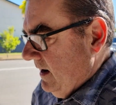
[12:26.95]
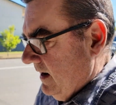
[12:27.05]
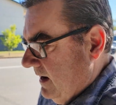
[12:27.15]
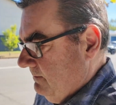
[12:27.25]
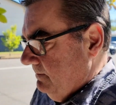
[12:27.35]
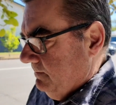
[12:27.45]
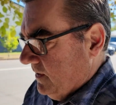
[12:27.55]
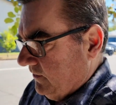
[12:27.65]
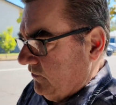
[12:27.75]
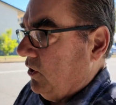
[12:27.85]

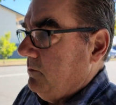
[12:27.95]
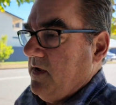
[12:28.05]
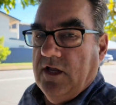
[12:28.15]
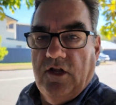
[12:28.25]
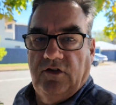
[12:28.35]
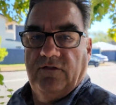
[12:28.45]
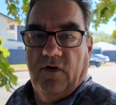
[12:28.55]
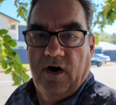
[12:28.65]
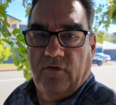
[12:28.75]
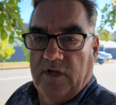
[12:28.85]
but it's got to be in your
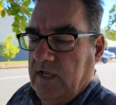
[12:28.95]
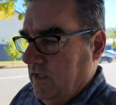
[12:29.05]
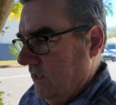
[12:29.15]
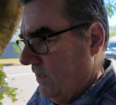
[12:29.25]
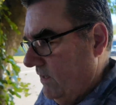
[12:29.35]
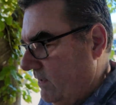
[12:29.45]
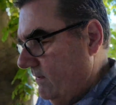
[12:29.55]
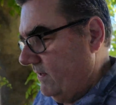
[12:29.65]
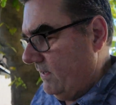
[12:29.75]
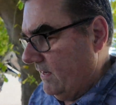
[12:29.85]
survival kit, you know.
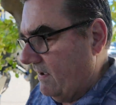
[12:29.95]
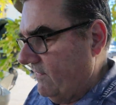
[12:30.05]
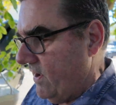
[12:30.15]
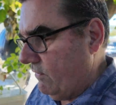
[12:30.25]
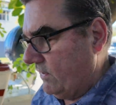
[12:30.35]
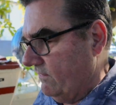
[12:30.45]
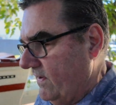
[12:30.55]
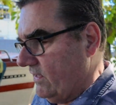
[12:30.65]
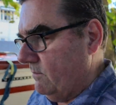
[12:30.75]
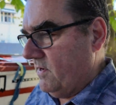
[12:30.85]
You love hearing the
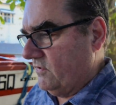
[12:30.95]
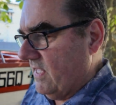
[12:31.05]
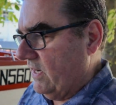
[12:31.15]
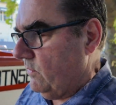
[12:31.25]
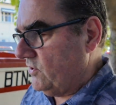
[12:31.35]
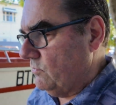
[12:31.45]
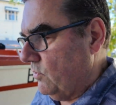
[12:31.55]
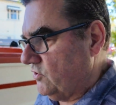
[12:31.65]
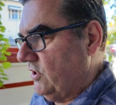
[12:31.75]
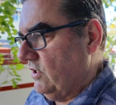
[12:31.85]
Vietnamese language and
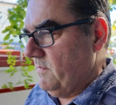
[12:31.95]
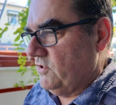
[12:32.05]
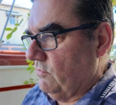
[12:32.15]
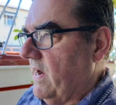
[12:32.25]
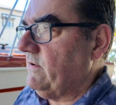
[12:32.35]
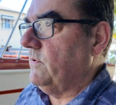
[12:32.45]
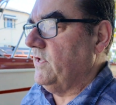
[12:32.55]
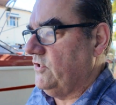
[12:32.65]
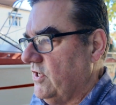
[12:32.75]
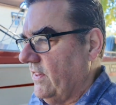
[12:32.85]
watching them interact with
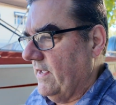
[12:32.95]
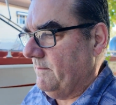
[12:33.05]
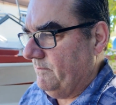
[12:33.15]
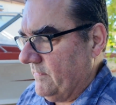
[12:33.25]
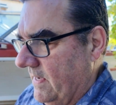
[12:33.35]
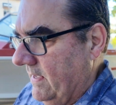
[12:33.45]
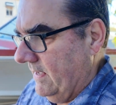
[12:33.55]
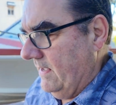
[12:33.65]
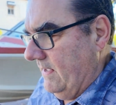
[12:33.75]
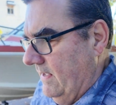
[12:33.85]
each other.
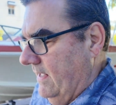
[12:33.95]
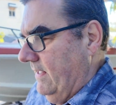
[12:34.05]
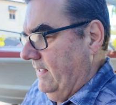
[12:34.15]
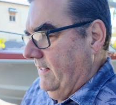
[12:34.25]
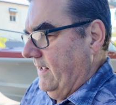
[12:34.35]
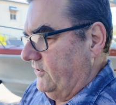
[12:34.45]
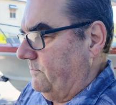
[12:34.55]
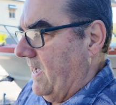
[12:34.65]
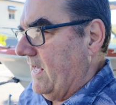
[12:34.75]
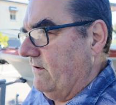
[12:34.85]
That's
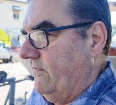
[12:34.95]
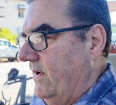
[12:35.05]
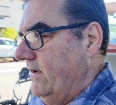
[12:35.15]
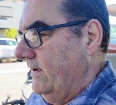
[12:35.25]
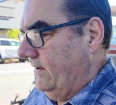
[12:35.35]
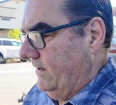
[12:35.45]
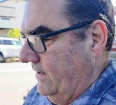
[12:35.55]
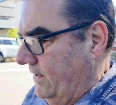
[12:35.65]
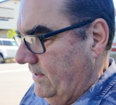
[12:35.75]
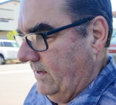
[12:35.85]
part of
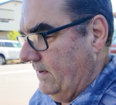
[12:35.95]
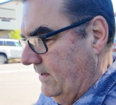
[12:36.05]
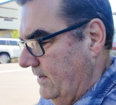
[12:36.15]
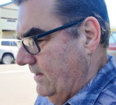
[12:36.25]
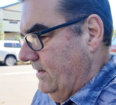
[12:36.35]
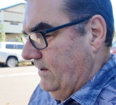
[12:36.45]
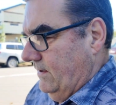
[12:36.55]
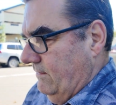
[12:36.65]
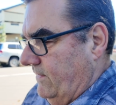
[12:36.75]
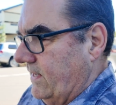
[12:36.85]

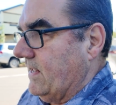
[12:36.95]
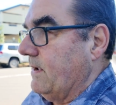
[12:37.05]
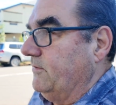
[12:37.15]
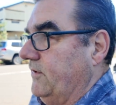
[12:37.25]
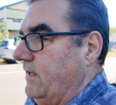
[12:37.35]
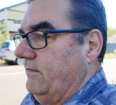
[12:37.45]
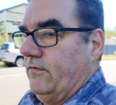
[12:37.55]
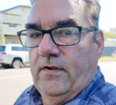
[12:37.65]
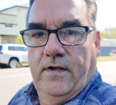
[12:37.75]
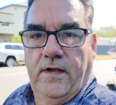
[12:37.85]

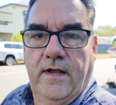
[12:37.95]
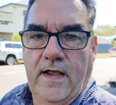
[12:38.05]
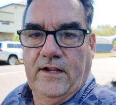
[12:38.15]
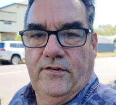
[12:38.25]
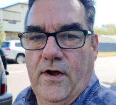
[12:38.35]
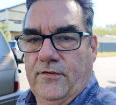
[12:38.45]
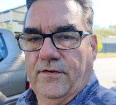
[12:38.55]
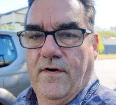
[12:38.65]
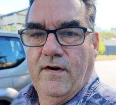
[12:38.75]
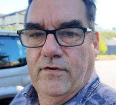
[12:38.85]
VietnamSteve's Exile
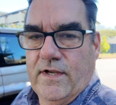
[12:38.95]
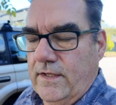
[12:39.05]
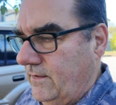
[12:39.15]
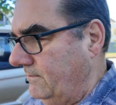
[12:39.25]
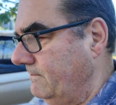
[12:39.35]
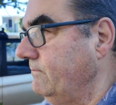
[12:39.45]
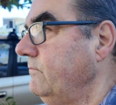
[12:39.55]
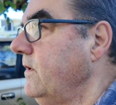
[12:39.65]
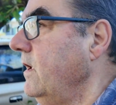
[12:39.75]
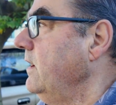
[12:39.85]
Survival Kit.
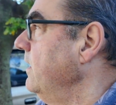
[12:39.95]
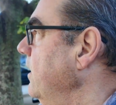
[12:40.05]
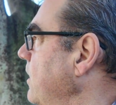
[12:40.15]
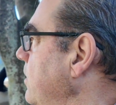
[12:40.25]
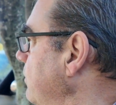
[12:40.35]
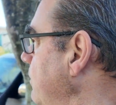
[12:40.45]
All